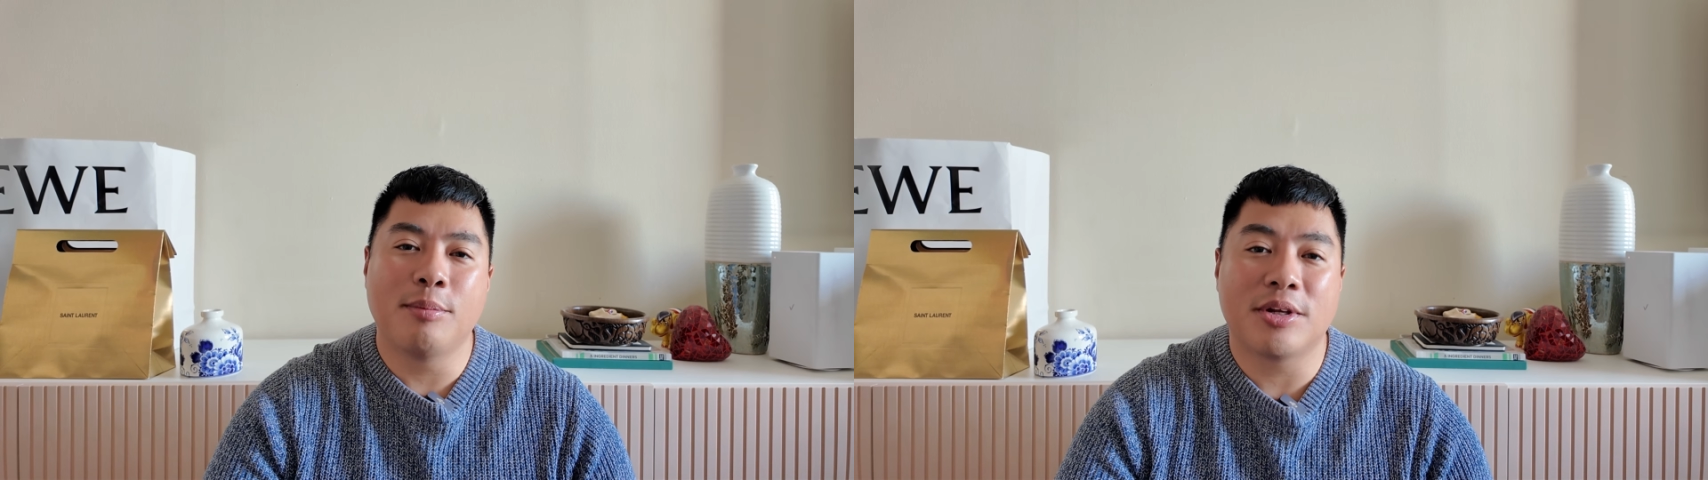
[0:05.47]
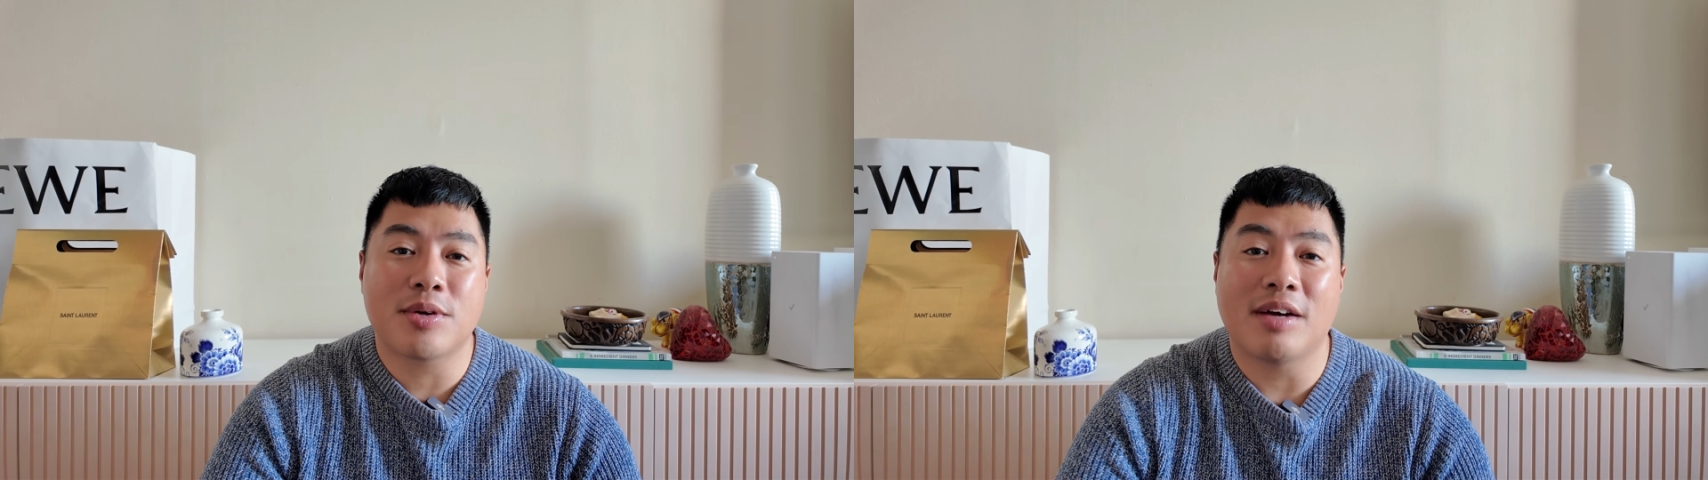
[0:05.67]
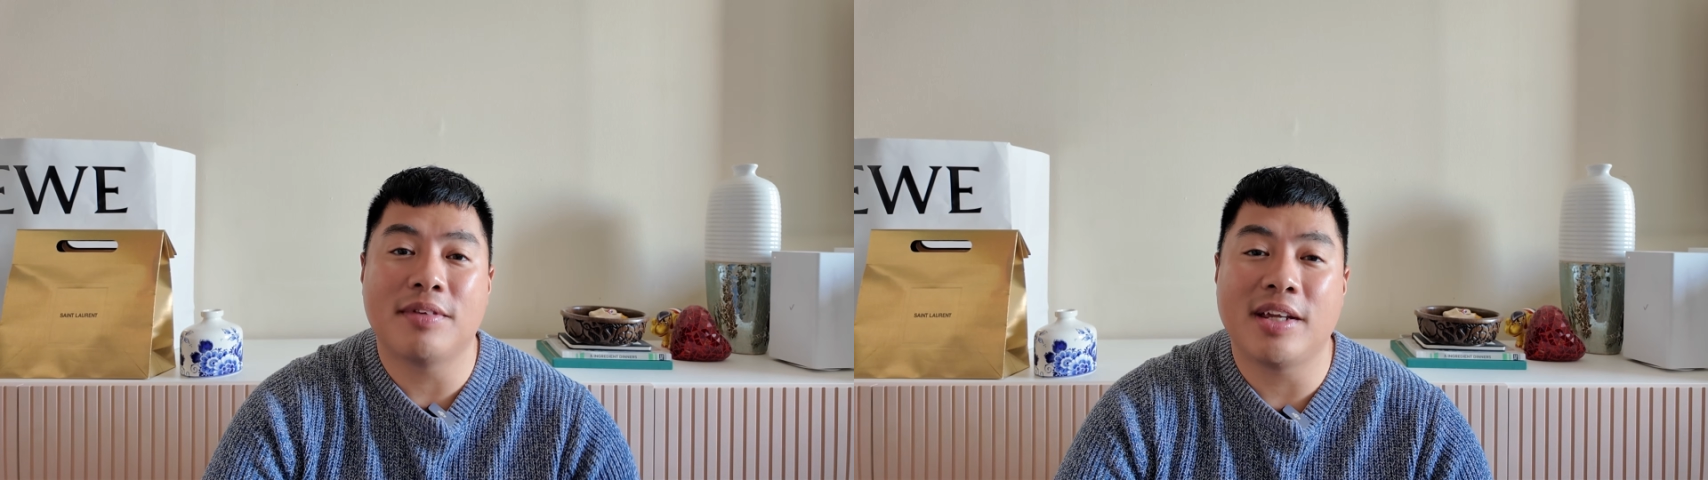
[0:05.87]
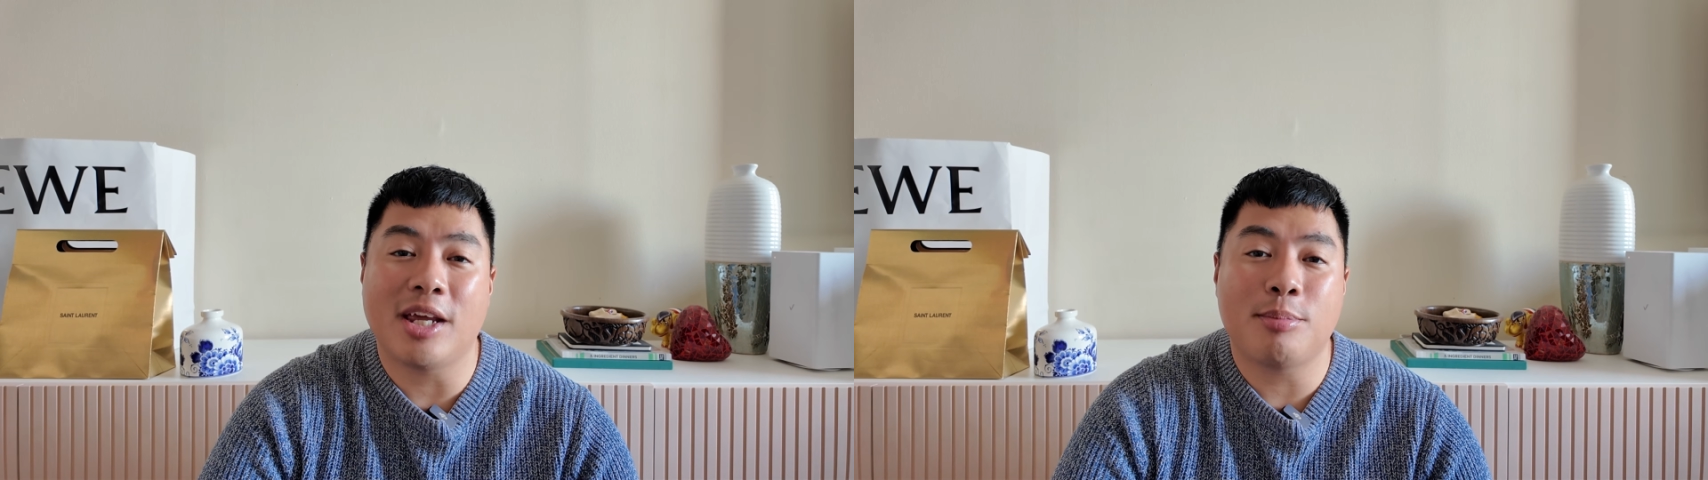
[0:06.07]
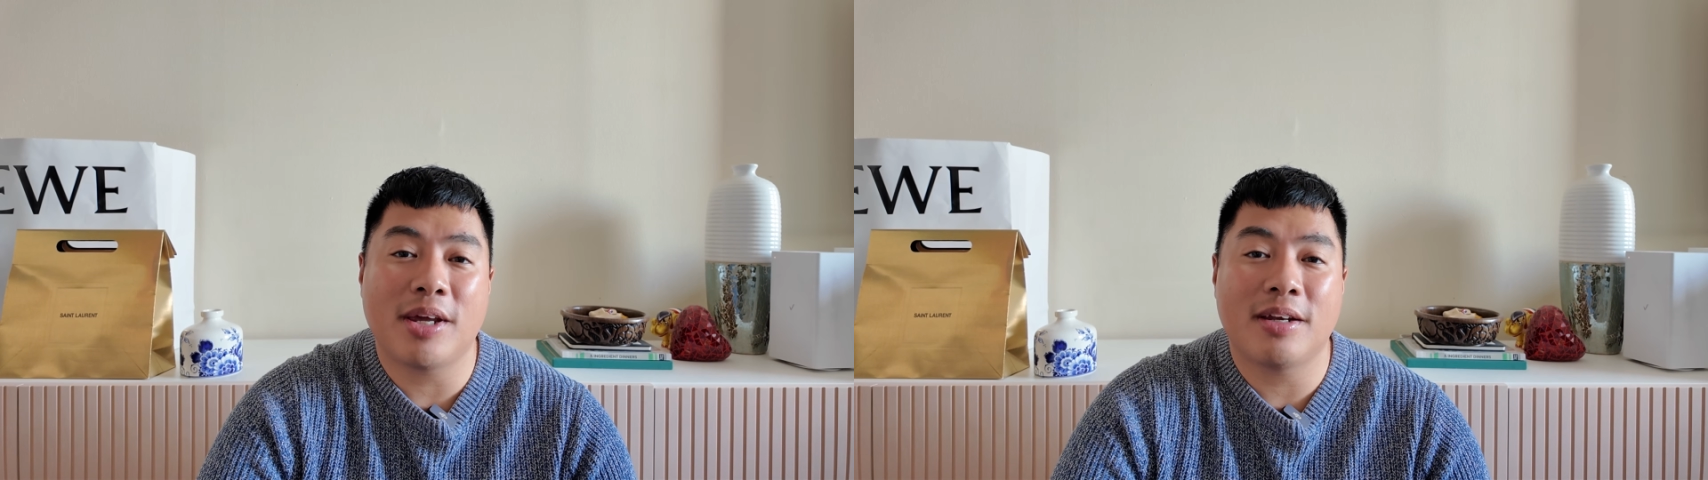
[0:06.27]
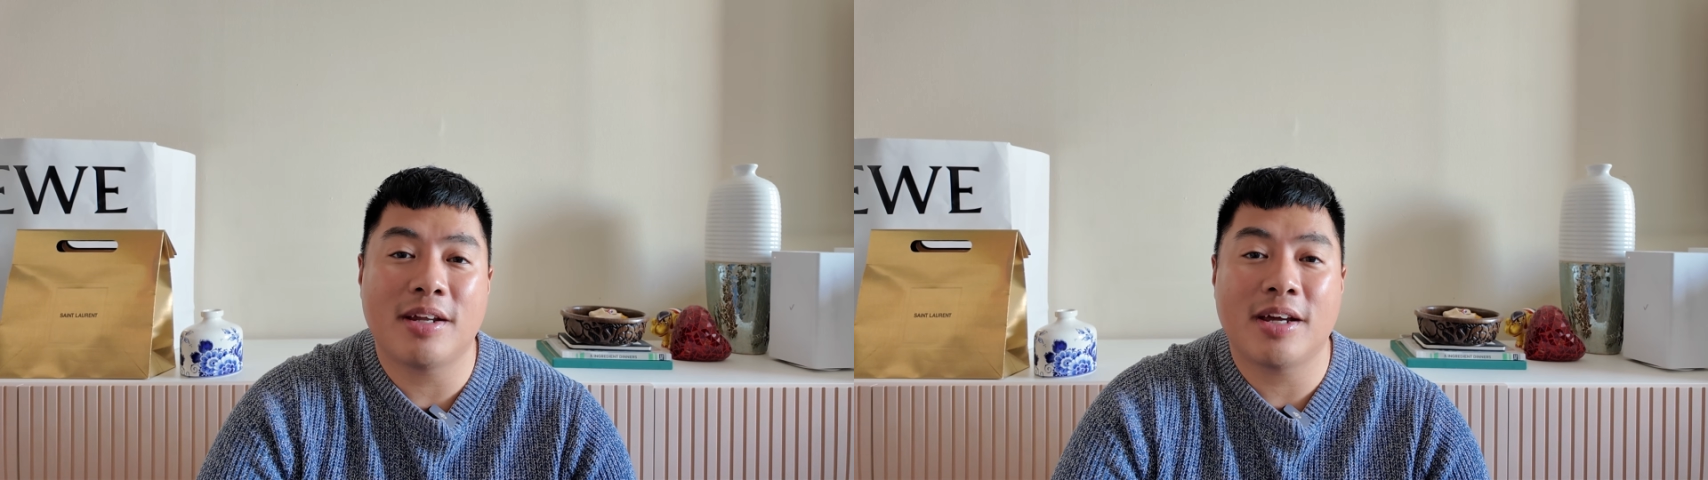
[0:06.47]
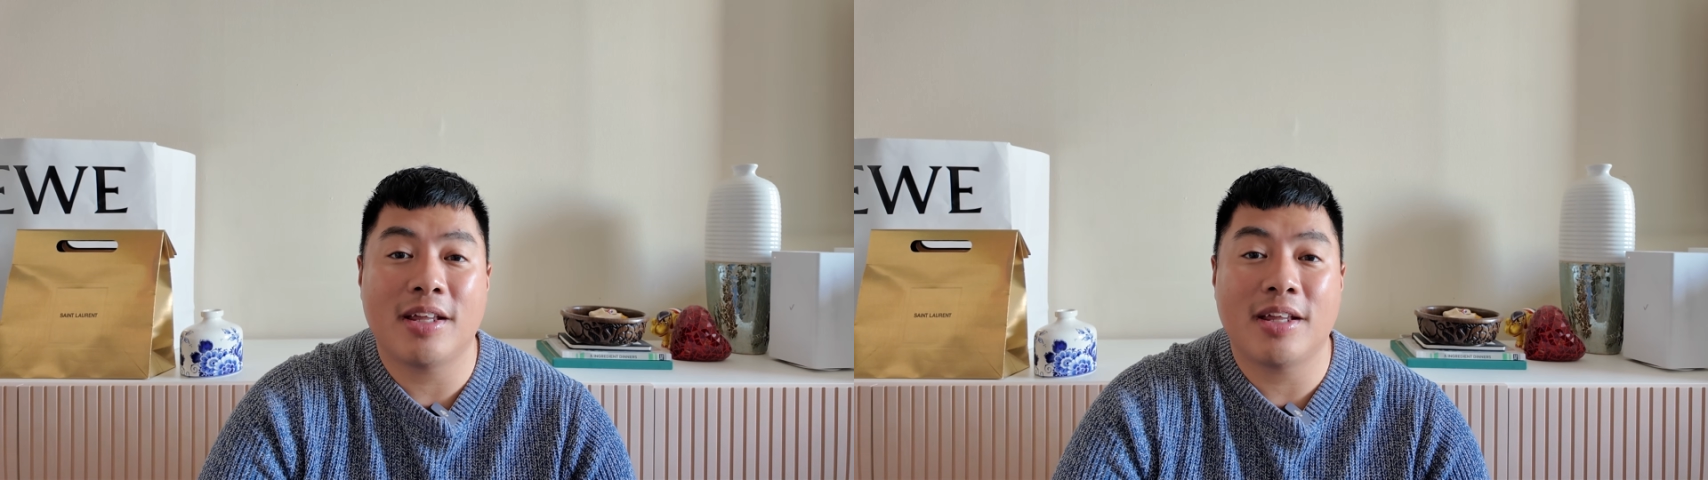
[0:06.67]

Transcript: the Traveling Gay Panda